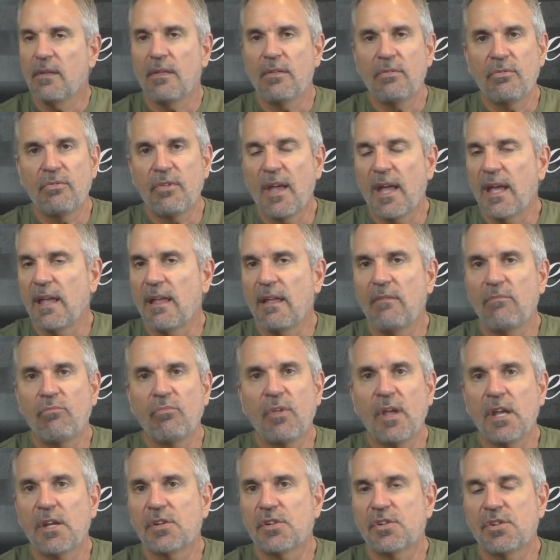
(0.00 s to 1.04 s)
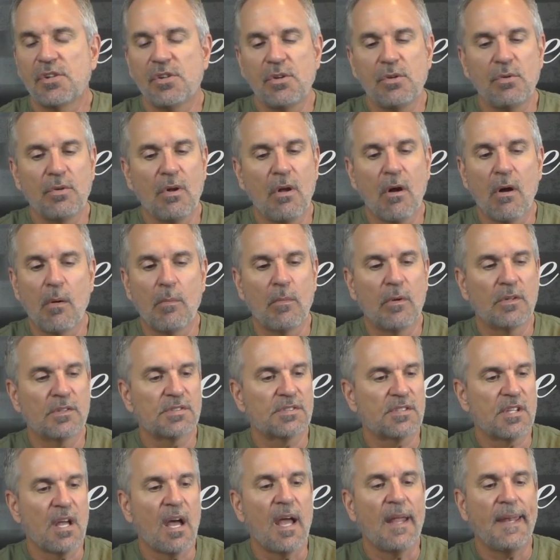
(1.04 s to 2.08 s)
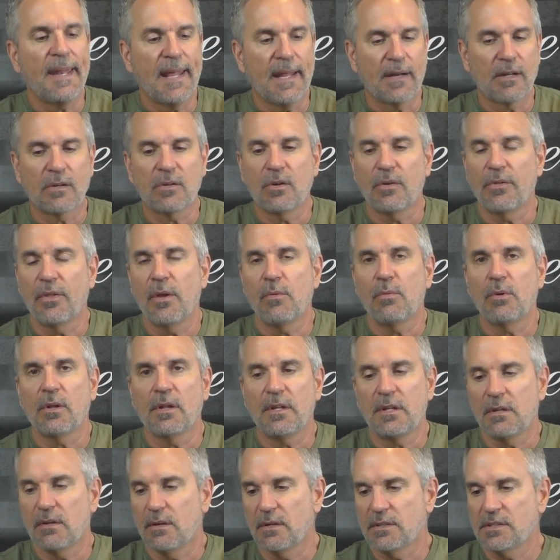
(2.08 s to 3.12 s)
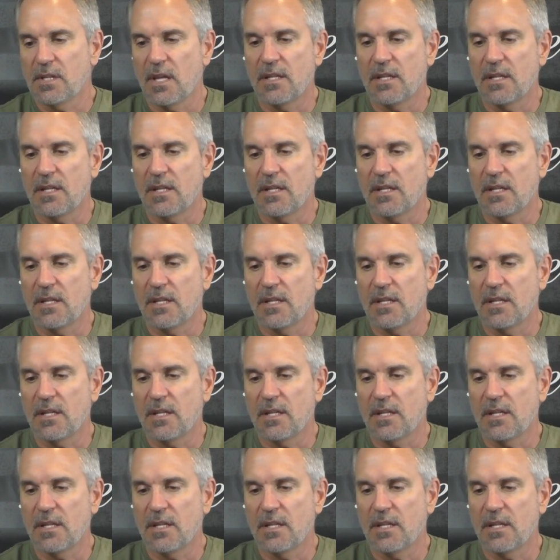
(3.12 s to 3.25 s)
They shoot almost identical. They really do.